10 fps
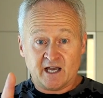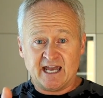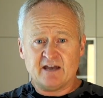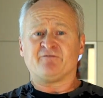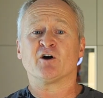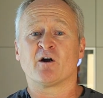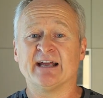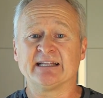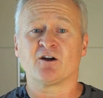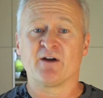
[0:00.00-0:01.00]
If you're
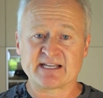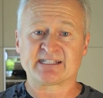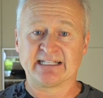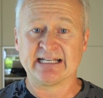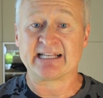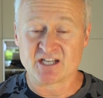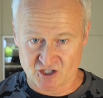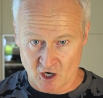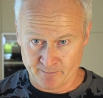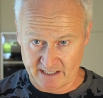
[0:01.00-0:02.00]
interested in this
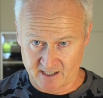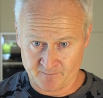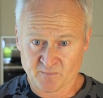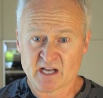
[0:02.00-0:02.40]
topic,